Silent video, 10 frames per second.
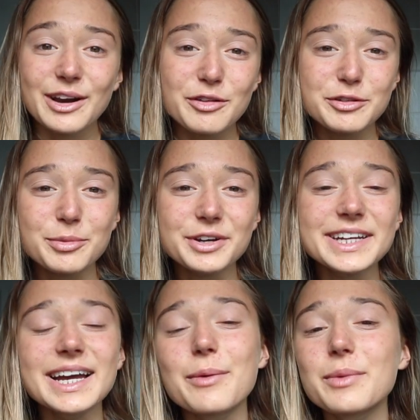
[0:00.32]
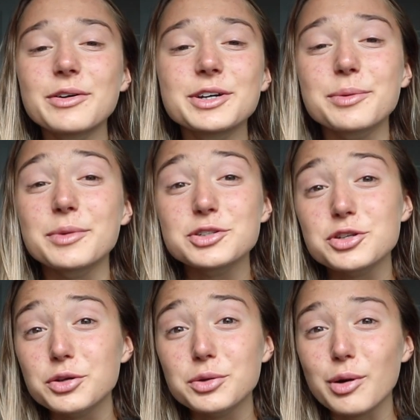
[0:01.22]
Hello everybody and welcome
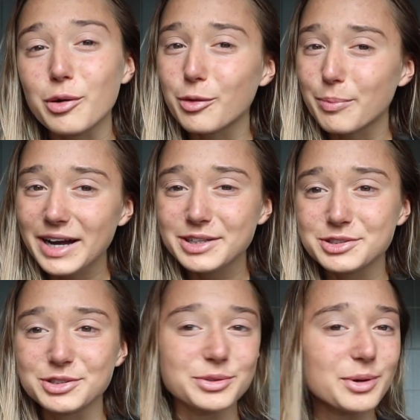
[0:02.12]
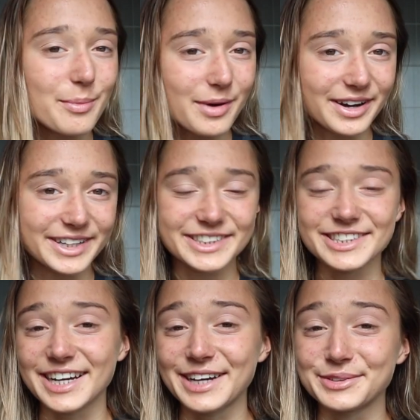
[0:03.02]
to or back to my
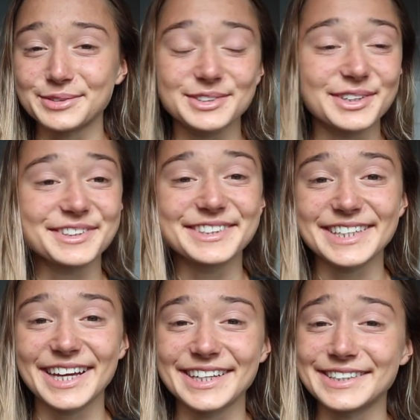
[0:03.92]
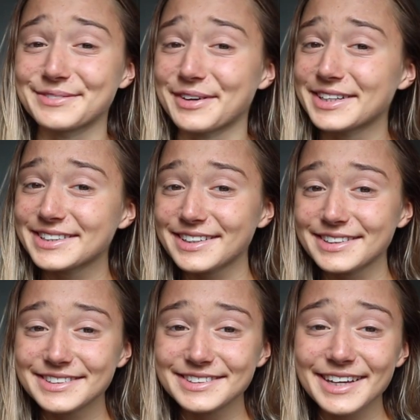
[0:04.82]
channel. So today is a very
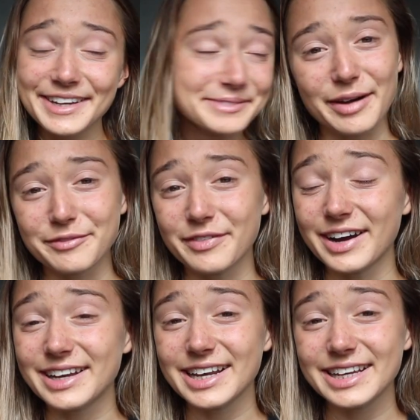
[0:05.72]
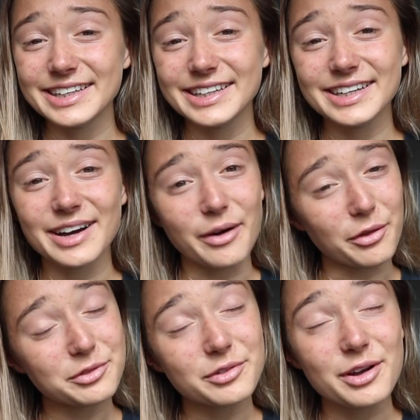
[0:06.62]
exciting day. I'm finally
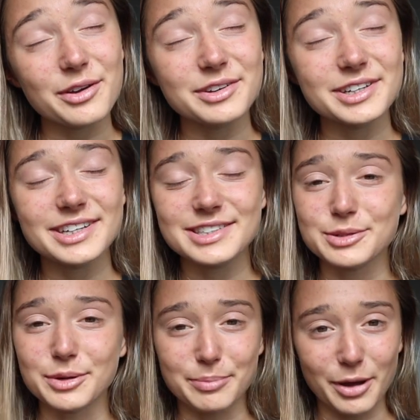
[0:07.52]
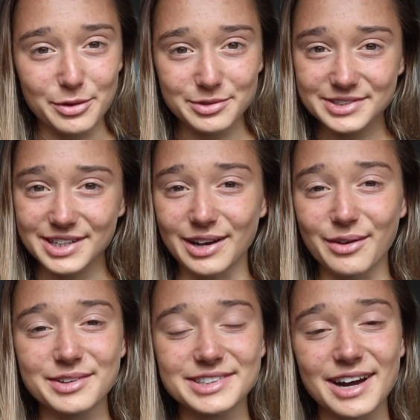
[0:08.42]
on the road to a
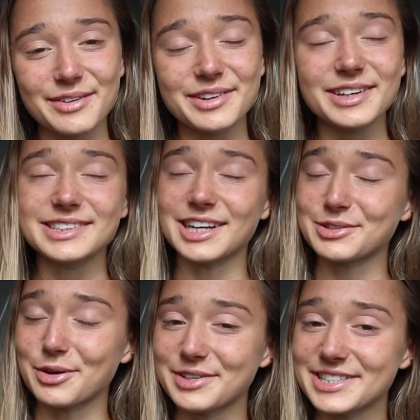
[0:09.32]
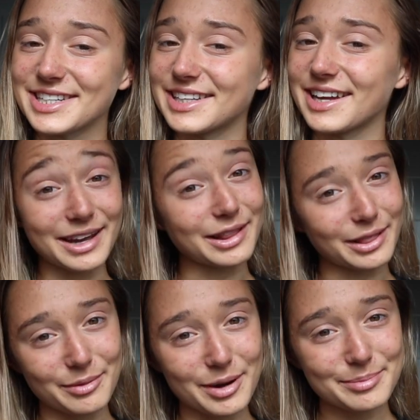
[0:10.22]
post-lockdown slash quarantine glow
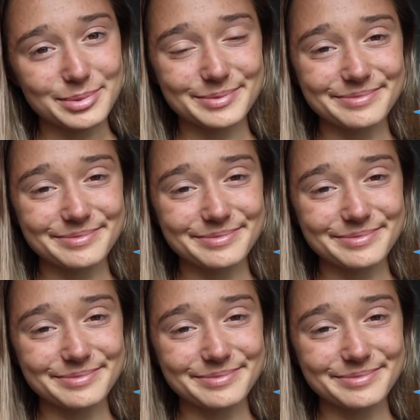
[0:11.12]
up.